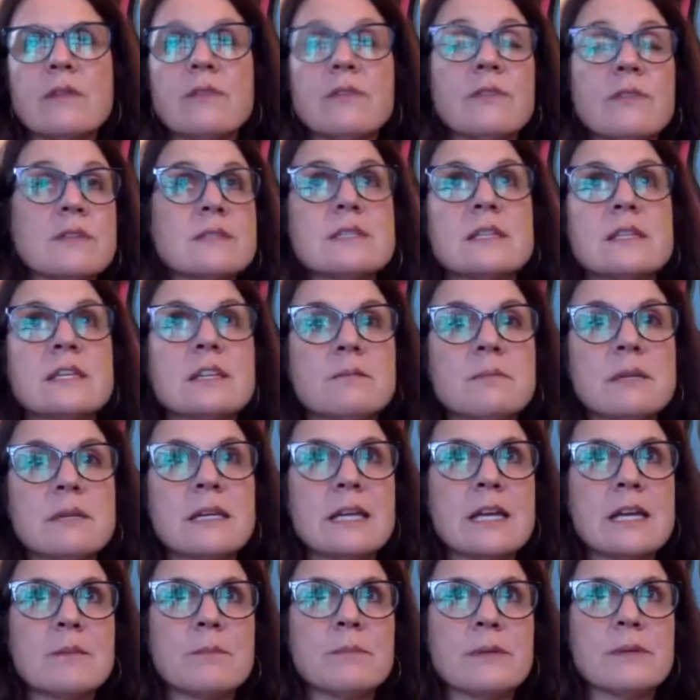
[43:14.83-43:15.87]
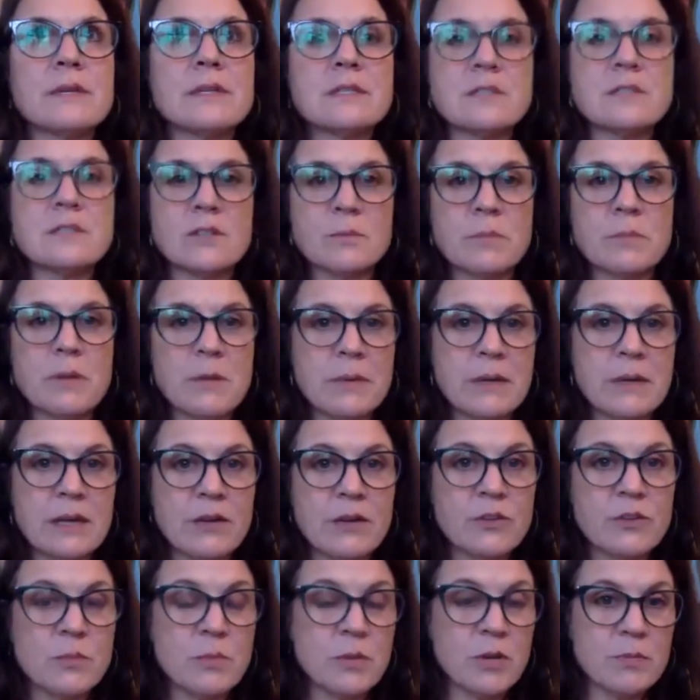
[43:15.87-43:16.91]
the city of Minneapolis, their public
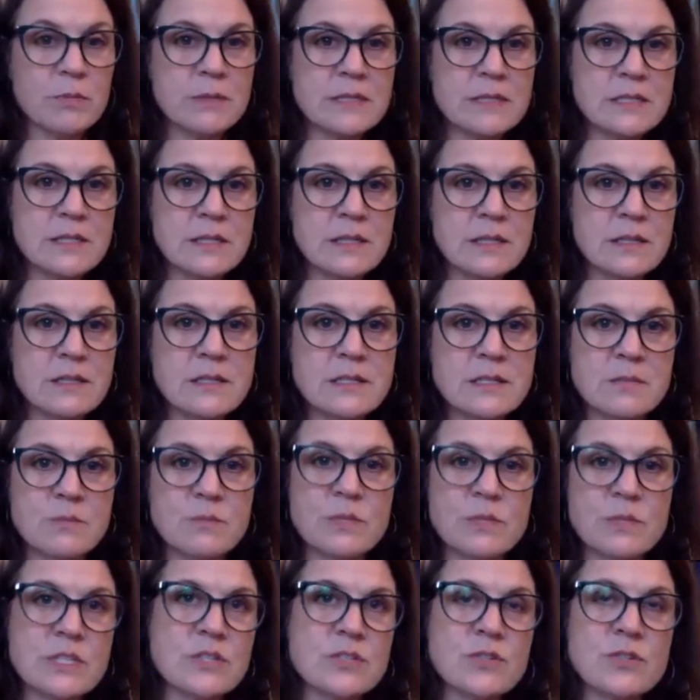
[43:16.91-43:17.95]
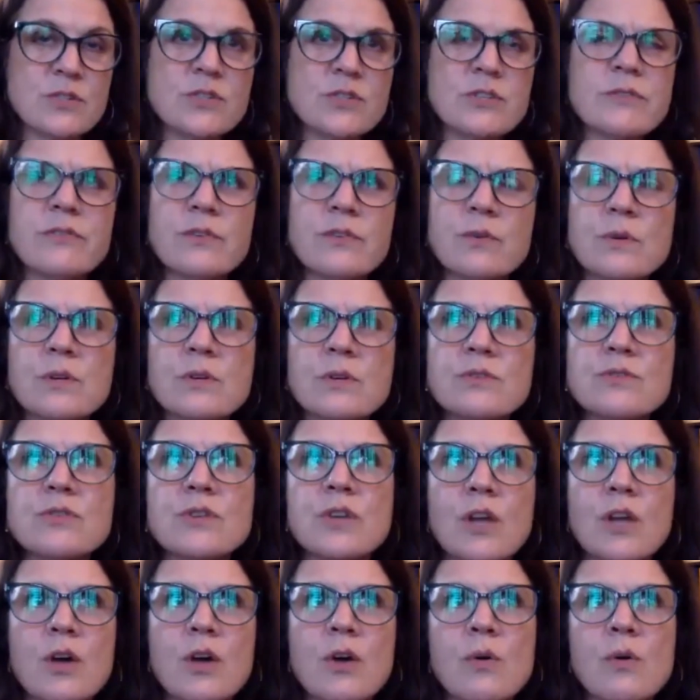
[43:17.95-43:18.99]
health department did some research a few years
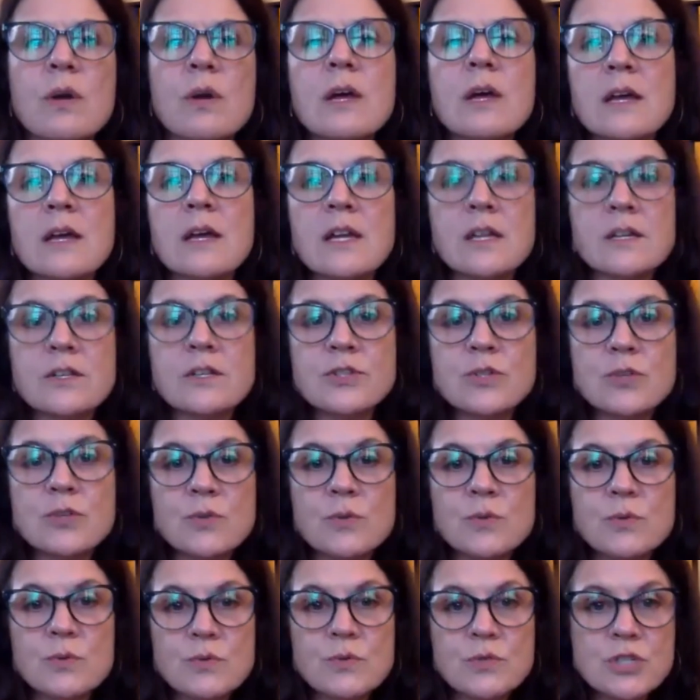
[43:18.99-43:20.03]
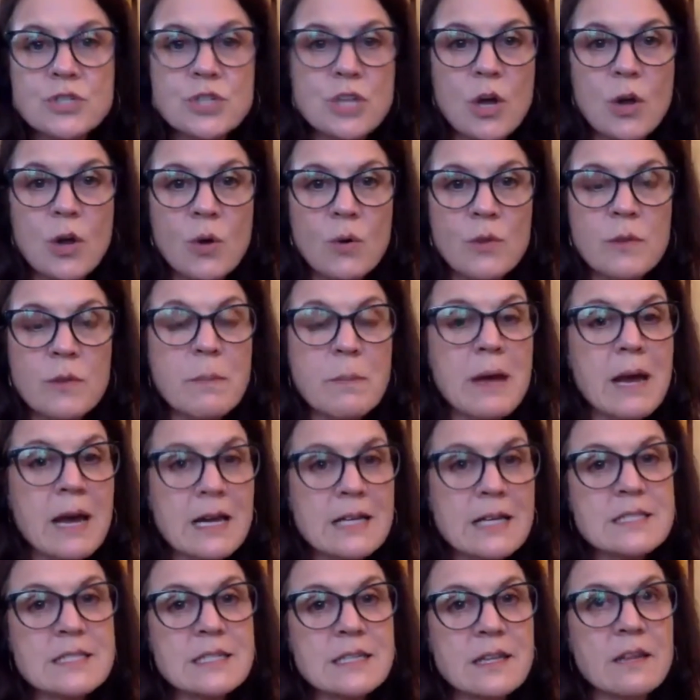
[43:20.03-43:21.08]
ago to show the
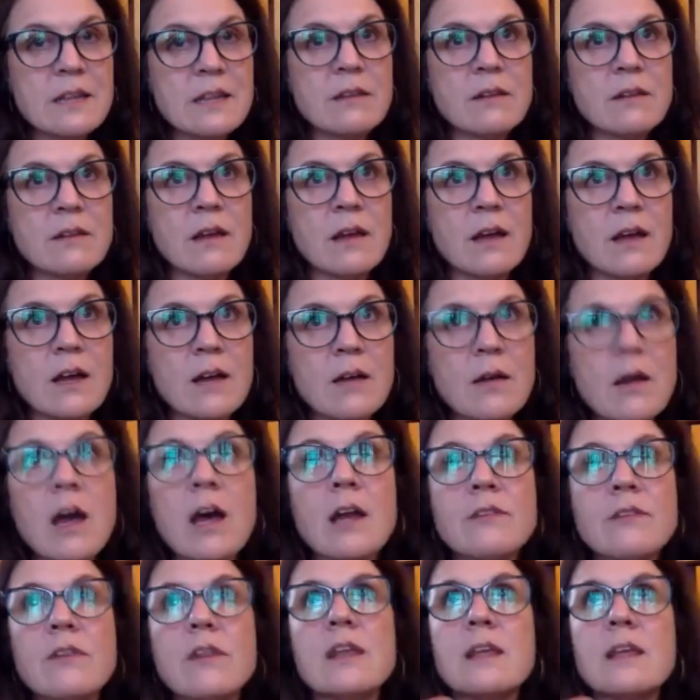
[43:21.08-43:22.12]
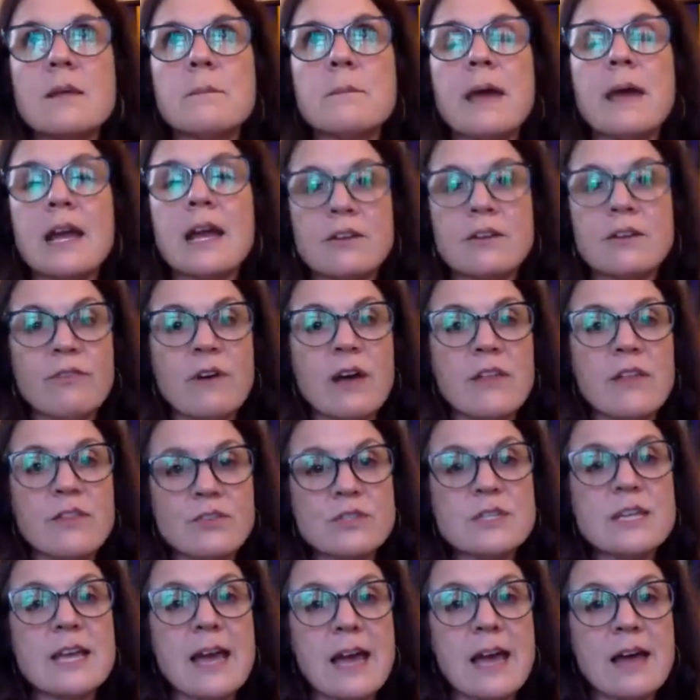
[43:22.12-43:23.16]
positive on the impact
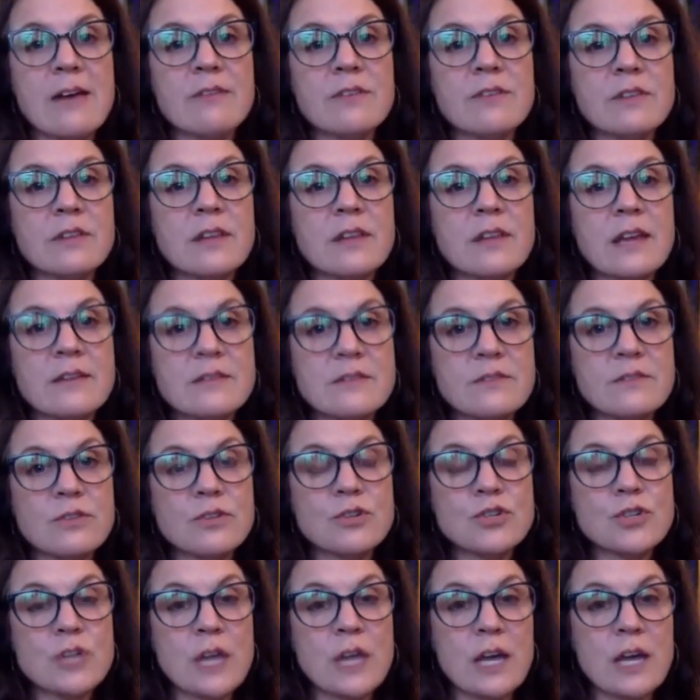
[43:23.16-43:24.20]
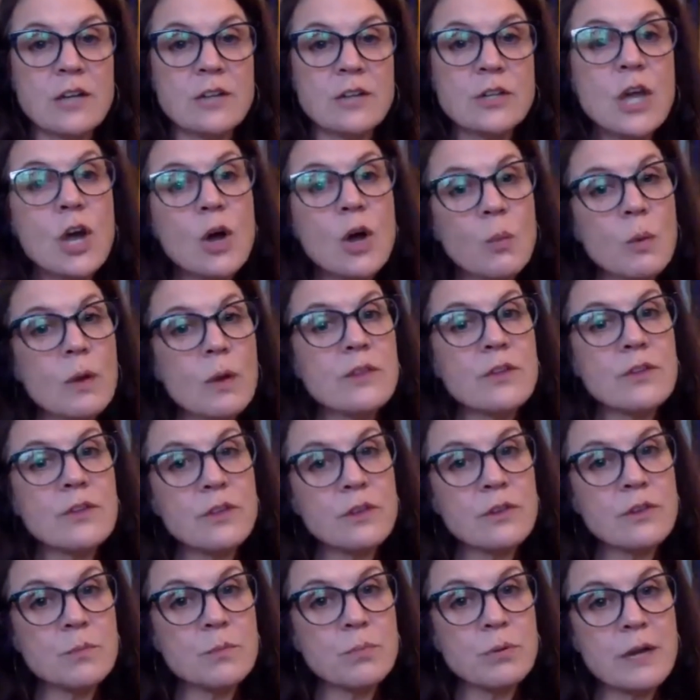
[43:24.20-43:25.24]
fathers have in the lives of their child, whether
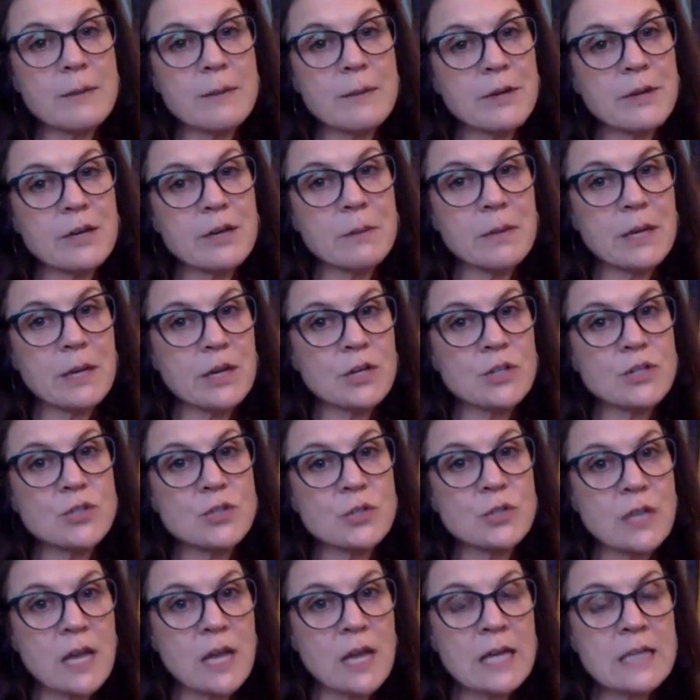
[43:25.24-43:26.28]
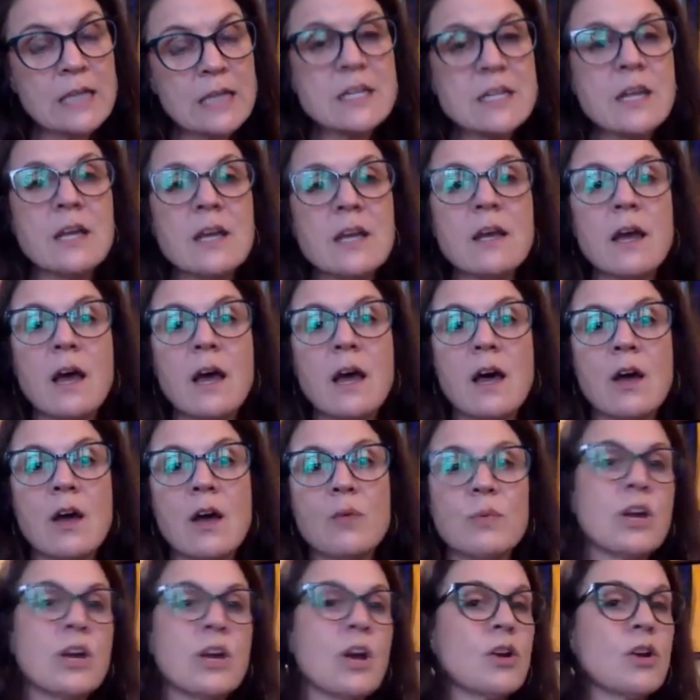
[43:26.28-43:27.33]
they're the primary parent or not,
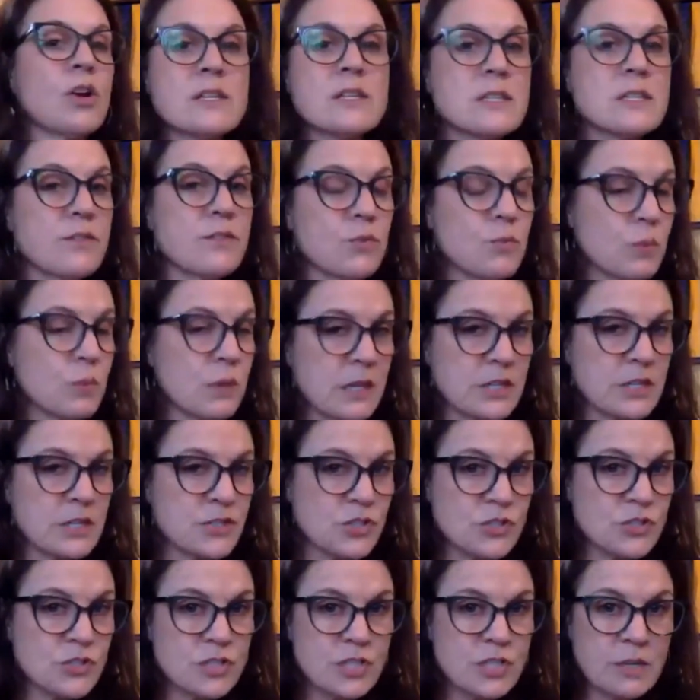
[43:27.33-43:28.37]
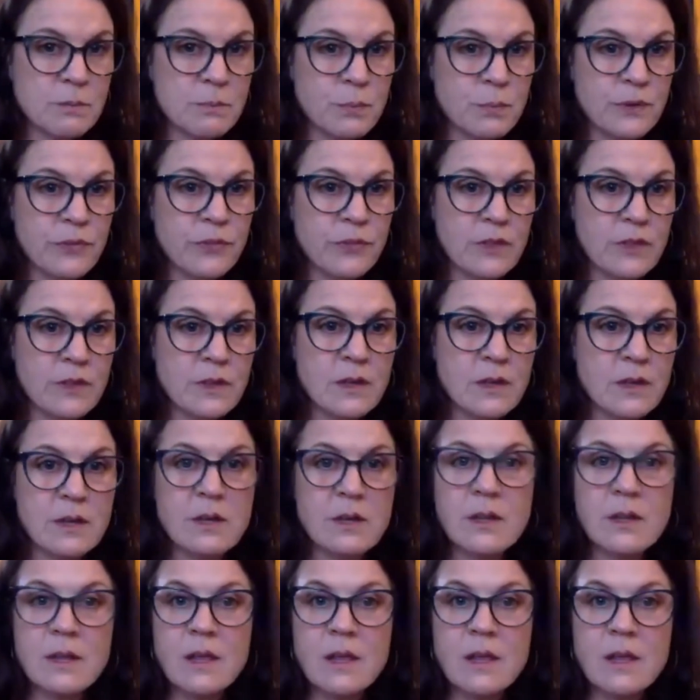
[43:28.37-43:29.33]
regardless of the relationship with the